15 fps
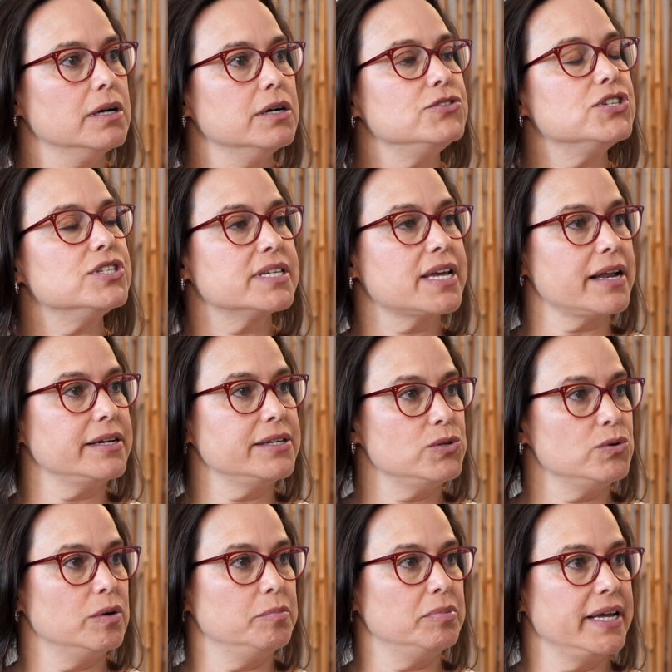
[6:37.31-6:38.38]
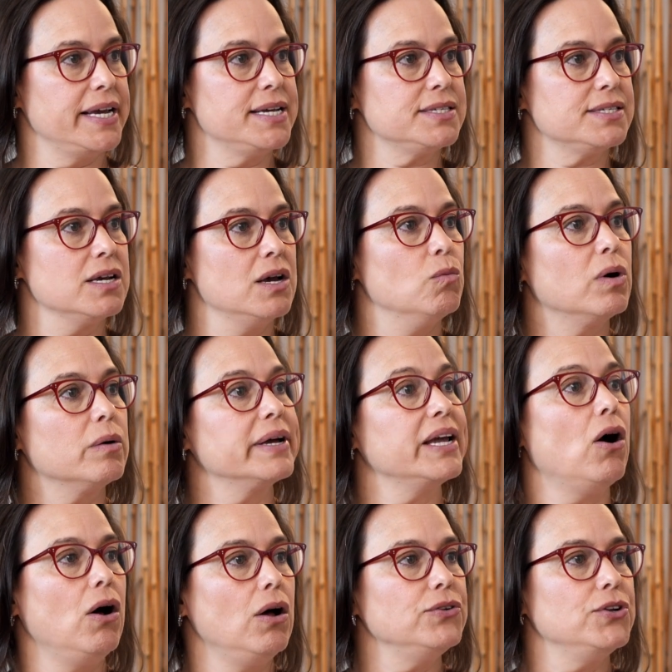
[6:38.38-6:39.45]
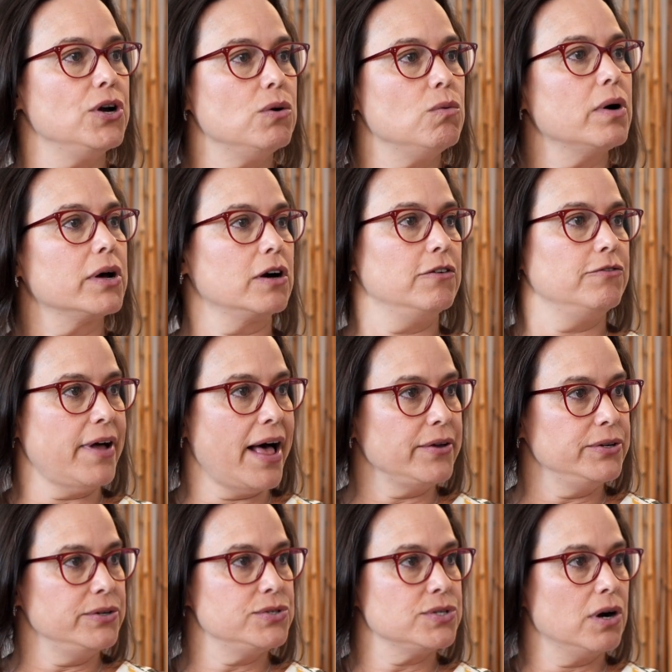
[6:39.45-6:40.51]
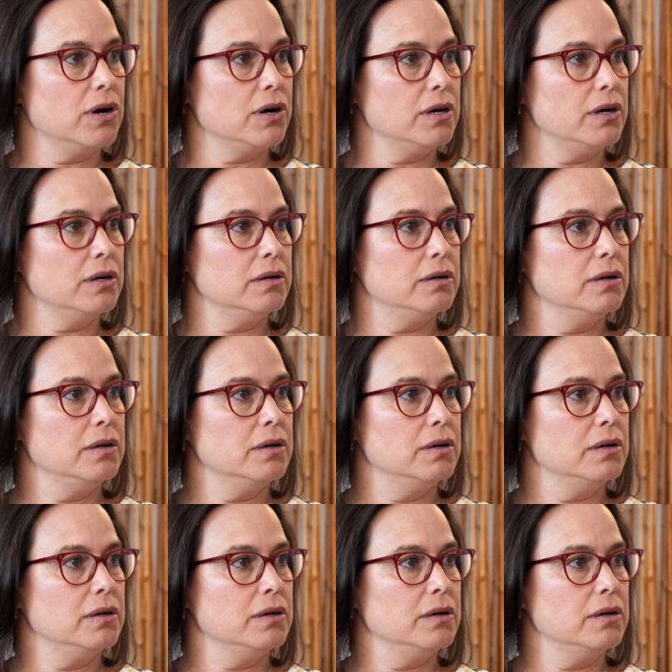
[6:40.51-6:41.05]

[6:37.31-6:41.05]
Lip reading: Just getting to a place where we all know what our values are.